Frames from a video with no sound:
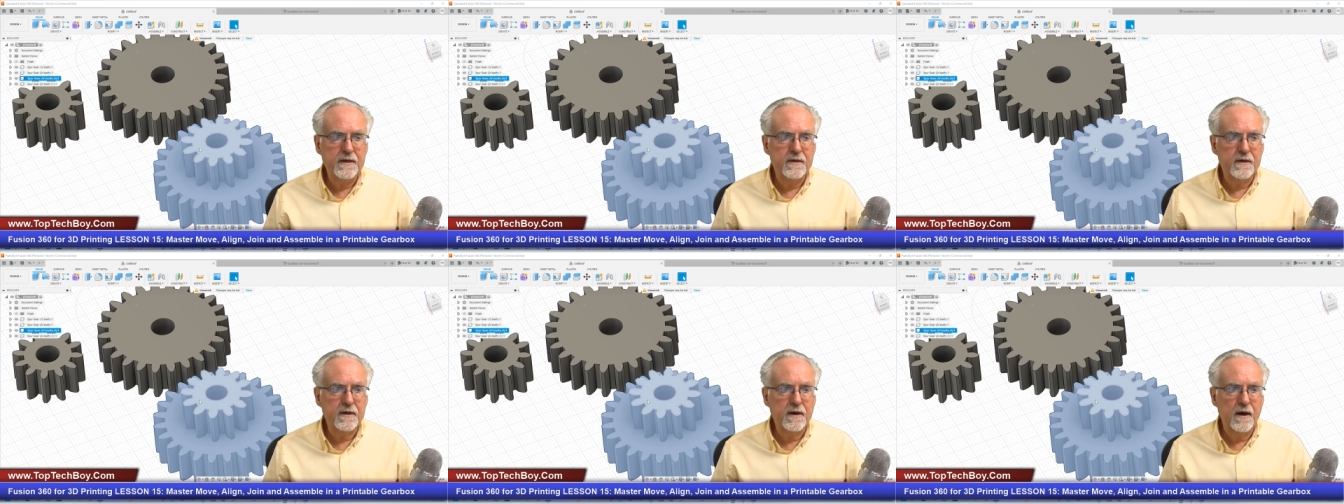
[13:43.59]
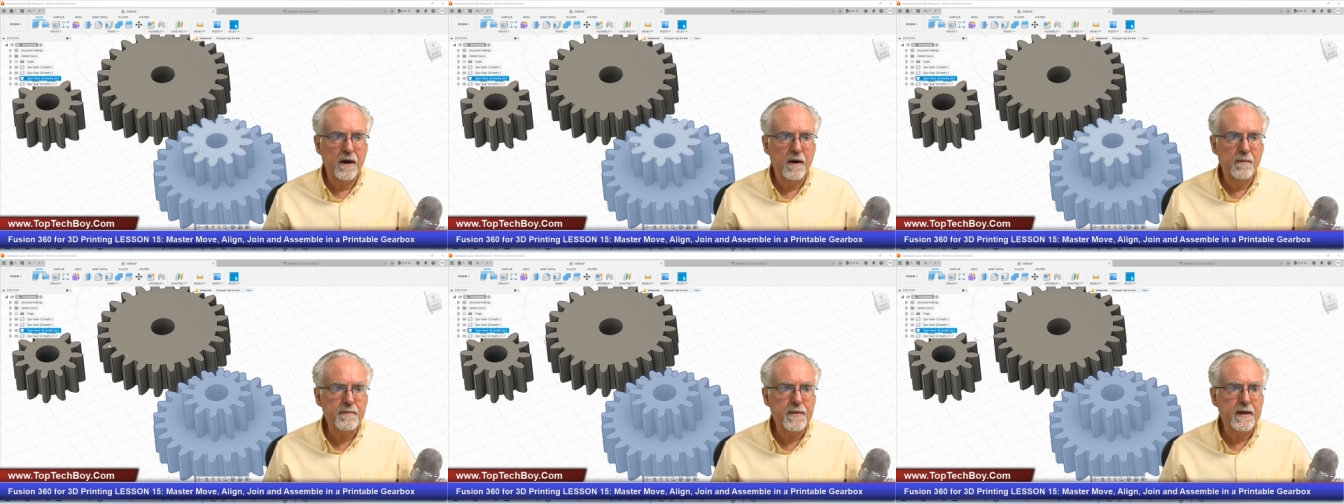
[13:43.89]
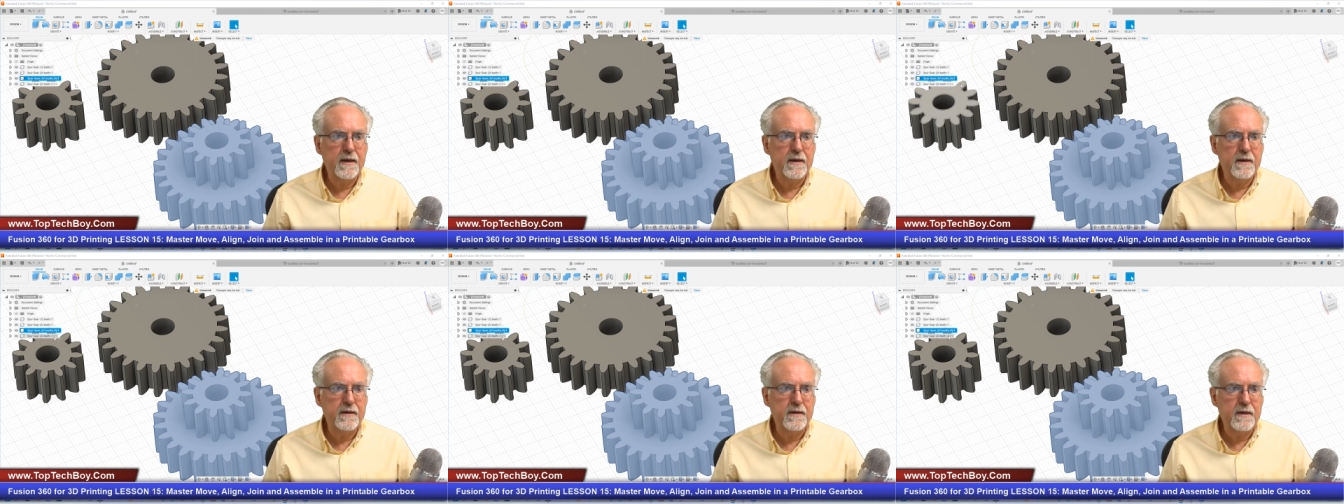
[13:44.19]
to come
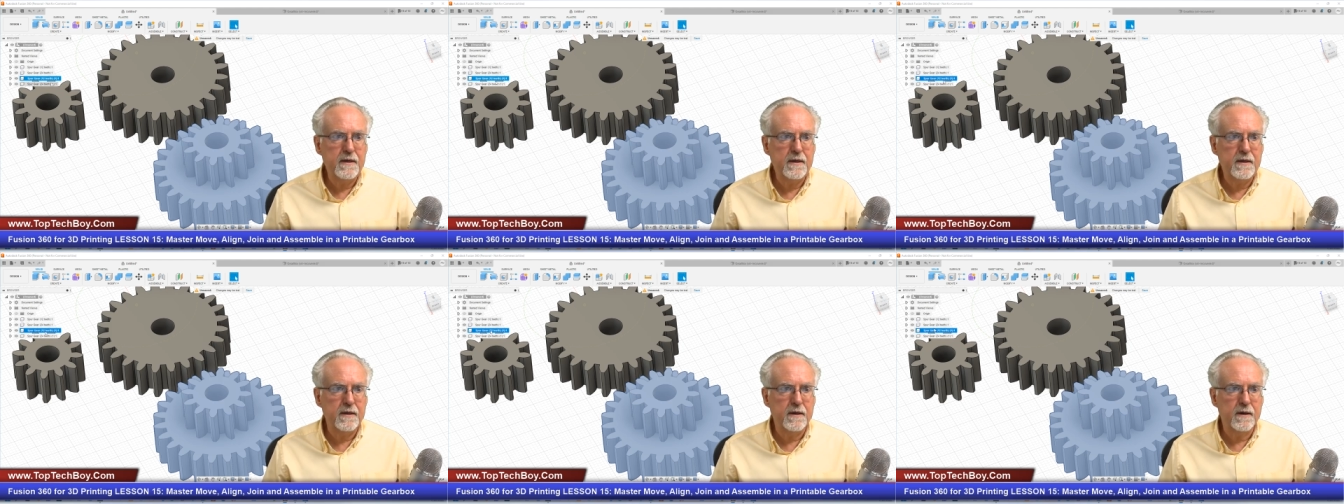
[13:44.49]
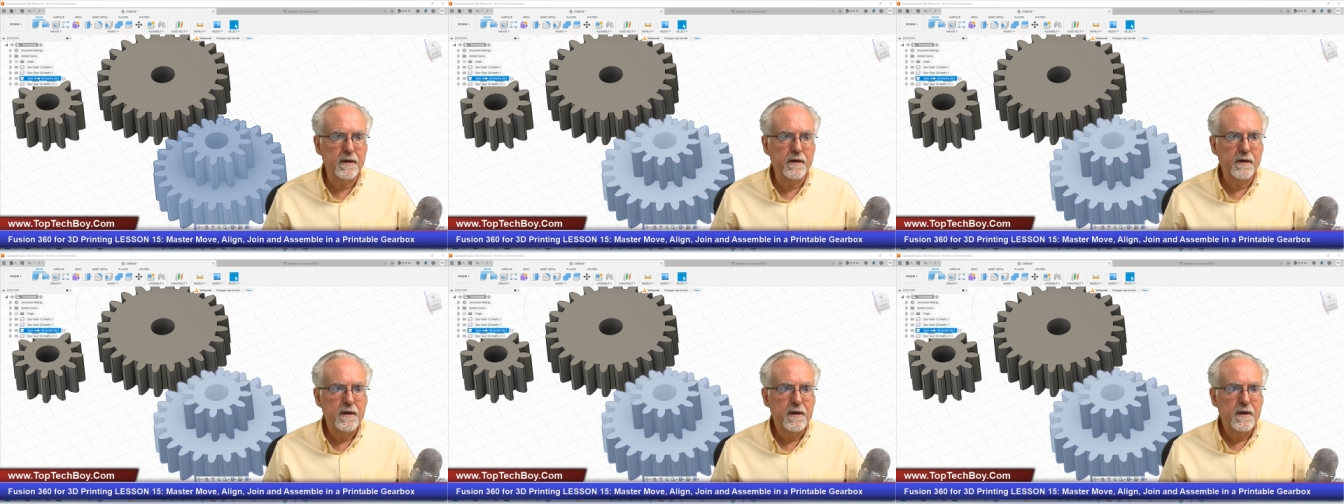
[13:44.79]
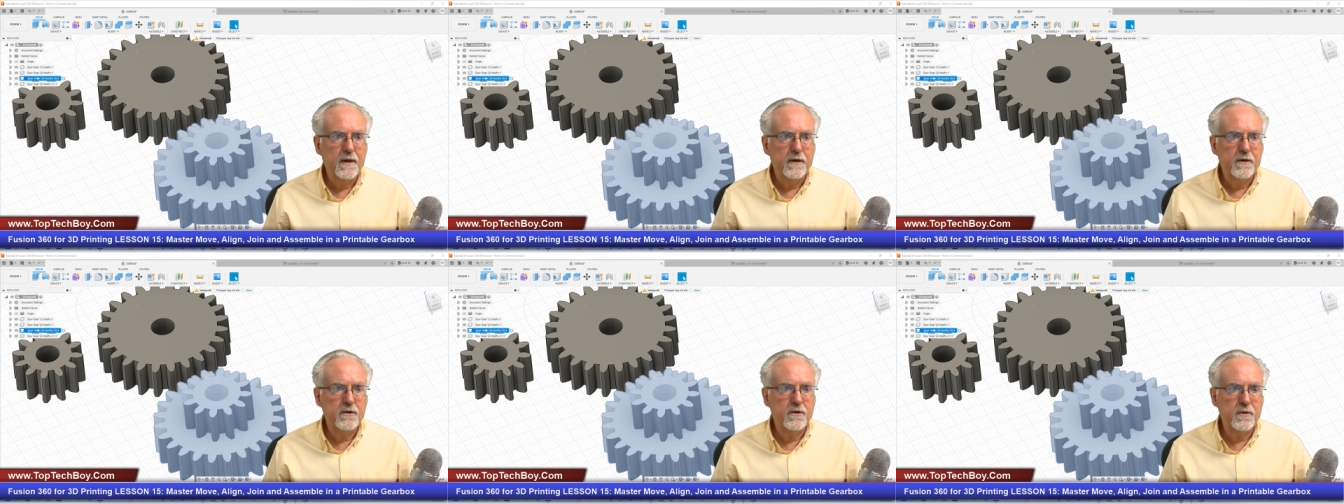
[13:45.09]
in here
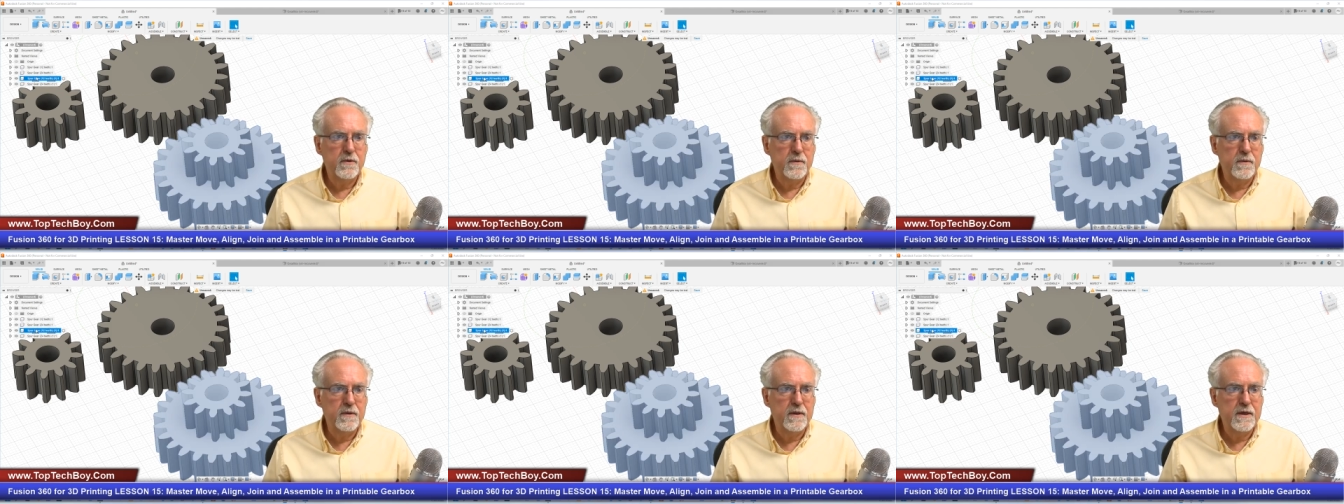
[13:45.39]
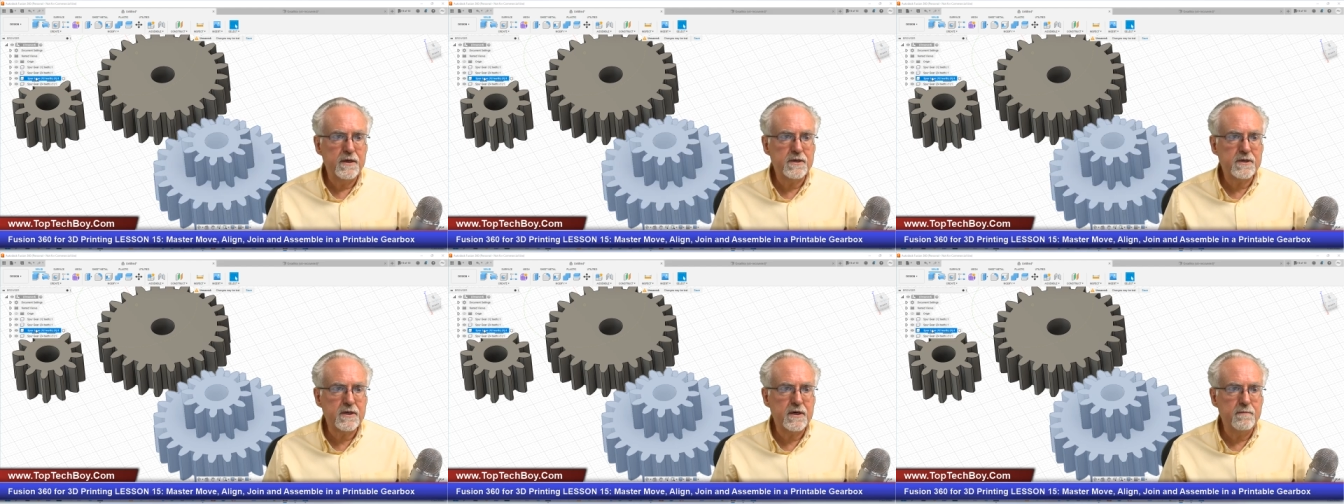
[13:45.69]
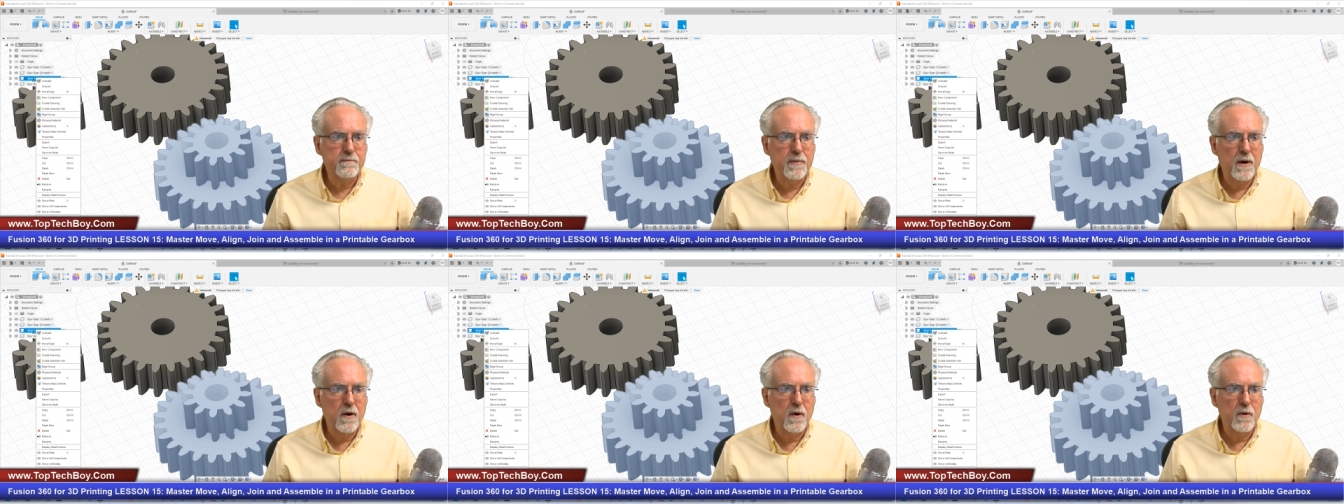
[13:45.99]
to this
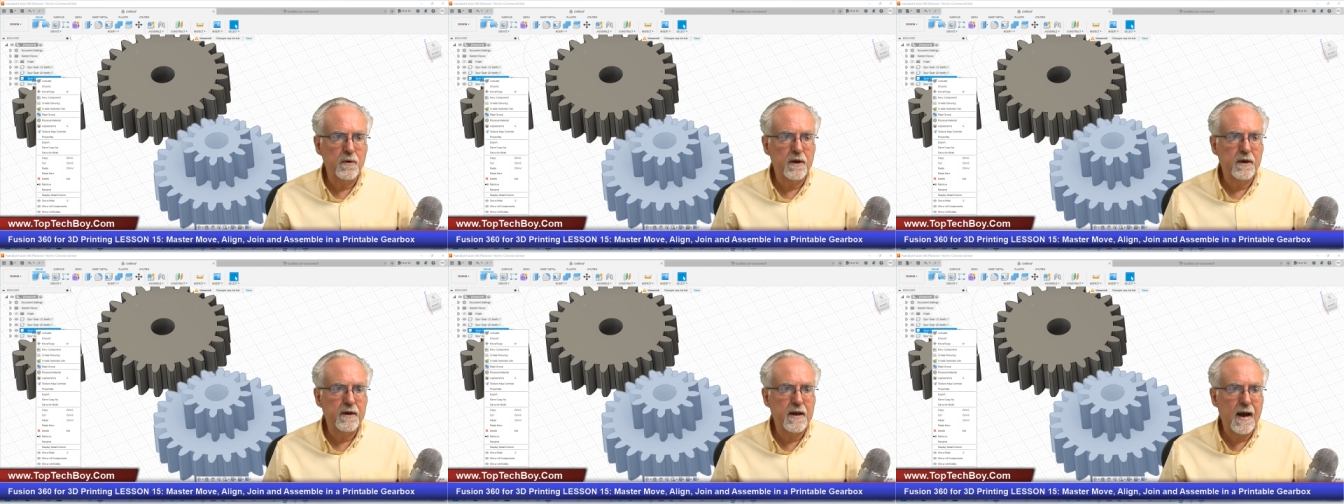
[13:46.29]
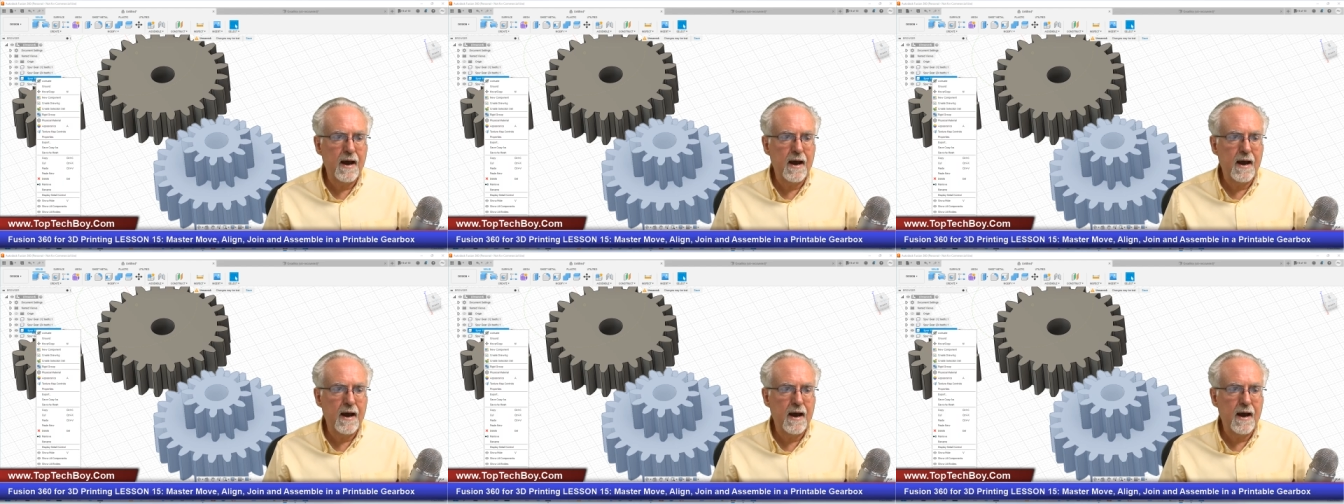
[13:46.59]
component.